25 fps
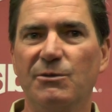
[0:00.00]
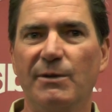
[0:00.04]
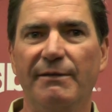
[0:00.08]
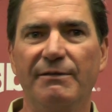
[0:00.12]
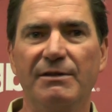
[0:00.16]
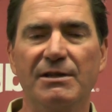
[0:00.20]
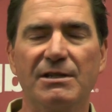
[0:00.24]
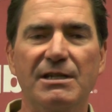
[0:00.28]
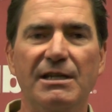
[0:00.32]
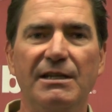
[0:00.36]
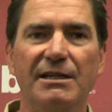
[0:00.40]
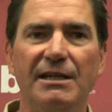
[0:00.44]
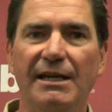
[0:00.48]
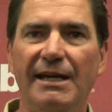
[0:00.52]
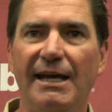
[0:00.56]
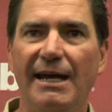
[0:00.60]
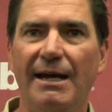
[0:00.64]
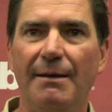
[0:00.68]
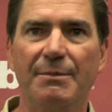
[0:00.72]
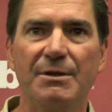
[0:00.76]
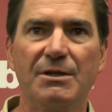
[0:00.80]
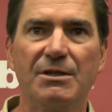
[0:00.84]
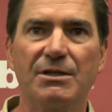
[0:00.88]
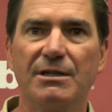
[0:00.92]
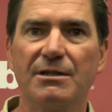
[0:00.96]
We haven't seen the
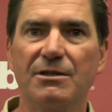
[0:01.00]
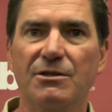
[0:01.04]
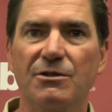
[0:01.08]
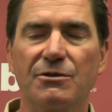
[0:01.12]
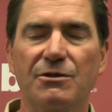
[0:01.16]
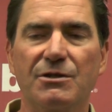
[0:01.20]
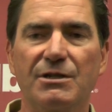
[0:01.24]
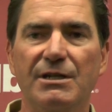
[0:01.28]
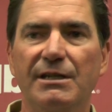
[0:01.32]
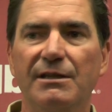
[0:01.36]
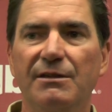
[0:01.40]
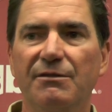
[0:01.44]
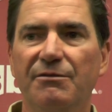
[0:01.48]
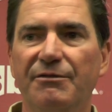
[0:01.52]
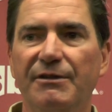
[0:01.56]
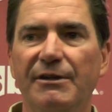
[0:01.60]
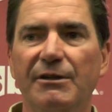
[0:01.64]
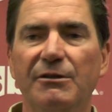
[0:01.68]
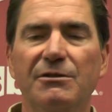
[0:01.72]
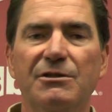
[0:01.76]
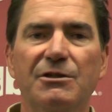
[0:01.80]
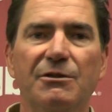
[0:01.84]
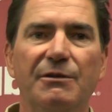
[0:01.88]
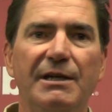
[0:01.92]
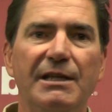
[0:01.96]
campuses or seen the
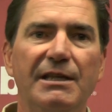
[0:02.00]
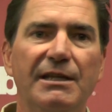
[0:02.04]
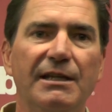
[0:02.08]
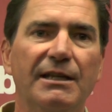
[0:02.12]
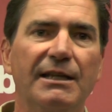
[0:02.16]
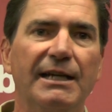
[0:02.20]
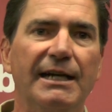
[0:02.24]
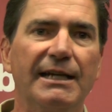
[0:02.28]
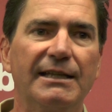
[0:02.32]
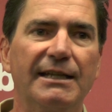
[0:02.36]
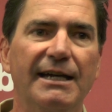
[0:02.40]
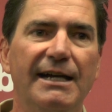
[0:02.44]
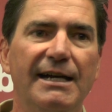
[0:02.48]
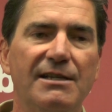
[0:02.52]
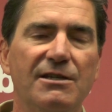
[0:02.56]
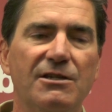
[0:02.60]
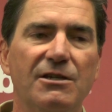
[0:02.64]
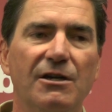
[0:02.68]
fields or anything like that.